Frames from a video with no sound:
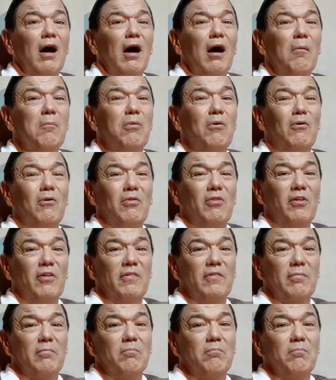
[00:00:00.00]
"I bought
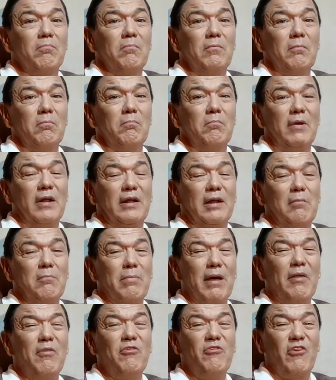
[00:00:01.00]
this little
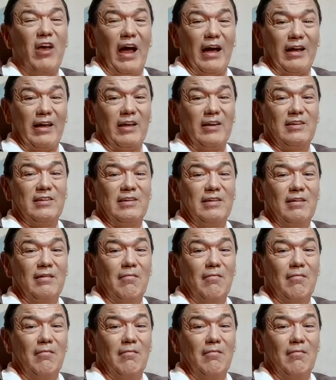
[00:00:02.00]
bed jacket."